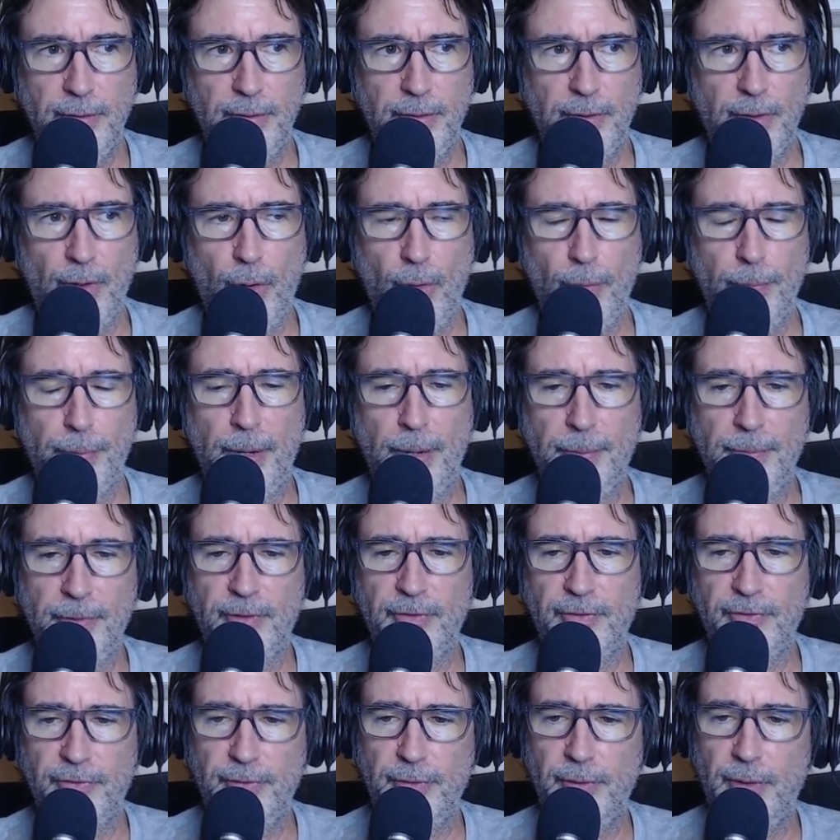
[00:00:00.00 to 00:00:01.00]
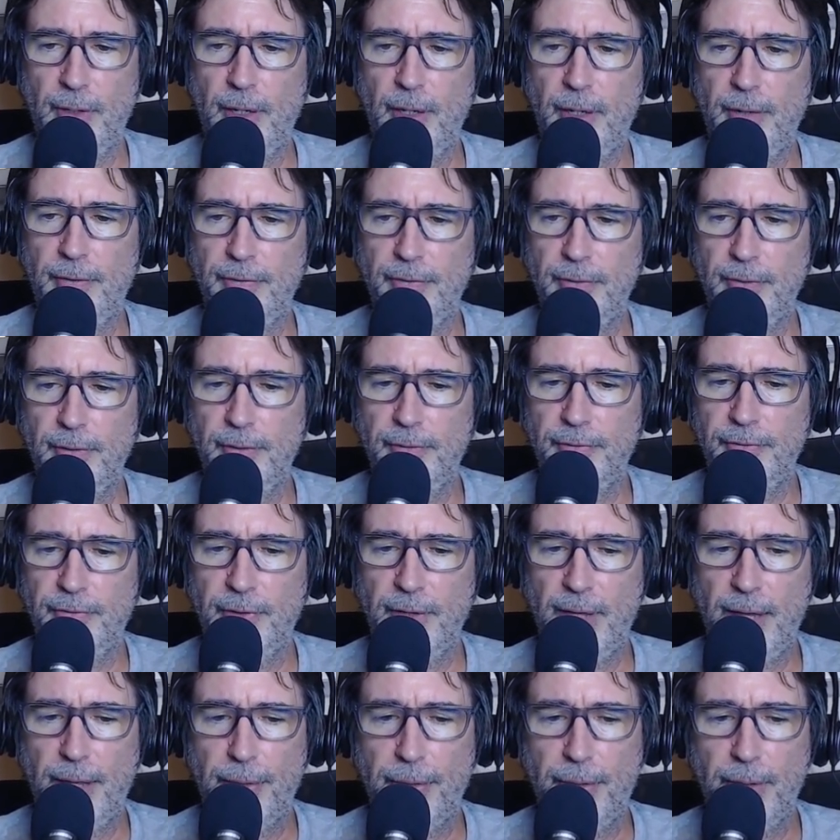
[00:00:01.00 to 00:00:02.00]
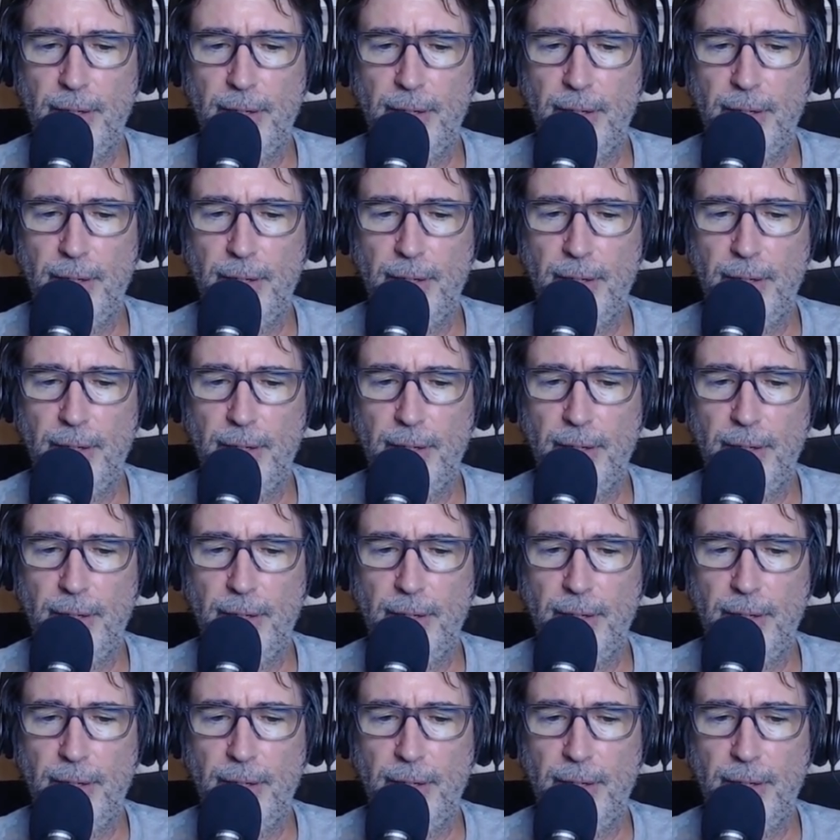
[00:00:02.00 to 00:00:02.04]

the whole premise uh, for that